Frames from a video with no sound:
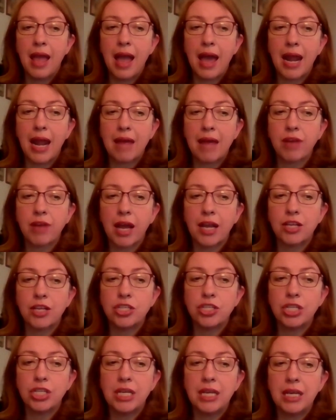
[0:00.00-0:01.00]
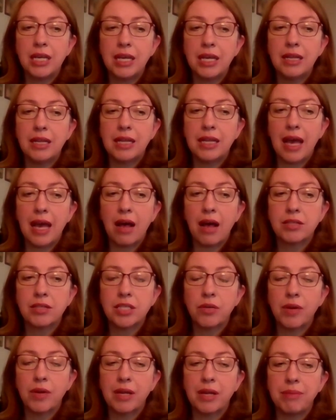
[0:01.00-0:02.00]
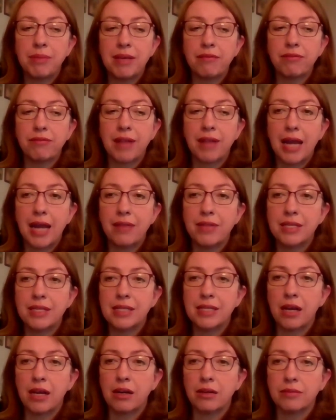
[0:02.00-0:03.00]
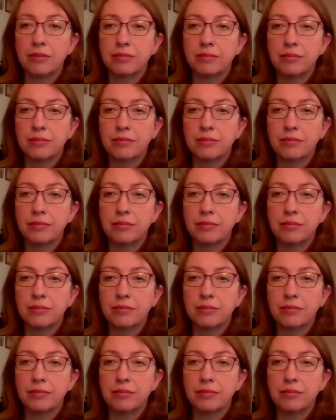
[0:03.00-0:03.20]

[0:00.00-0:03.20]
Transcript: and I've got a G in the alto and a B flat in the tenor.